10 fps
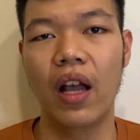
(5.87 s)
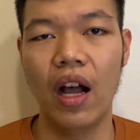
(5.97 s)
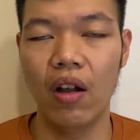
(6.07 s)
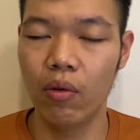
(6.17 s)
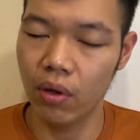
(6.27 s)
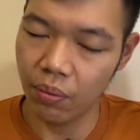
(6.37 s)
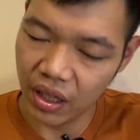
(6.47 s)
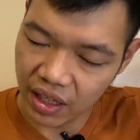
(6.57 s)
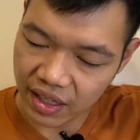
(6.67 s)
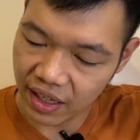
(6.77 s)
I will be
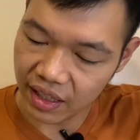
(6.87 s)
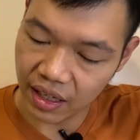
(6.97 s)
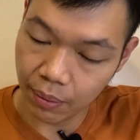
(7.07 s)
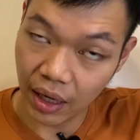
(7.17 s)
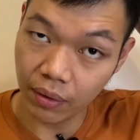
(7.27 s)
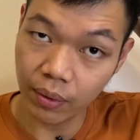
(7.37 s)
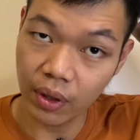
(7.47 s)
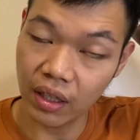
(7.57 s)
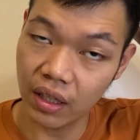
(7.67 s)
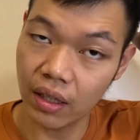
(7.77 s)
discussing about
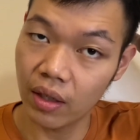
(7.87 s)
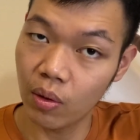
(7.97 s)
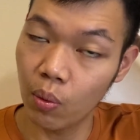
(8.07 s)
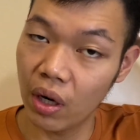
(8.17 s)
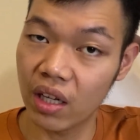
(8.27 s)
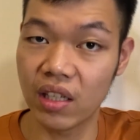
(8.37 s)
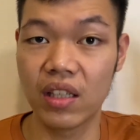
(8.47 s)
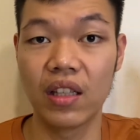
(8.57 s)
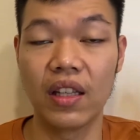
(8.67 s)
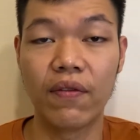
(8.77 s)
what is
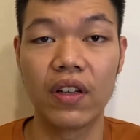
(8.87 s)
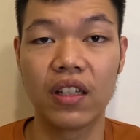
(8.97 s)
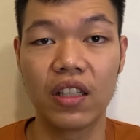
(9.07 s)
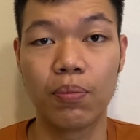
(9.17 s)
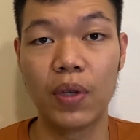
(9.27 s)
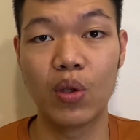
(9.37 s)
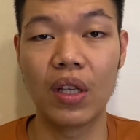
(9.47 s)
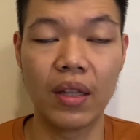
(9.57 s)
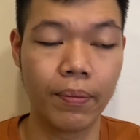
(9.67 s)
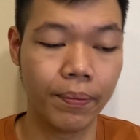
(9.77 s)
the differences between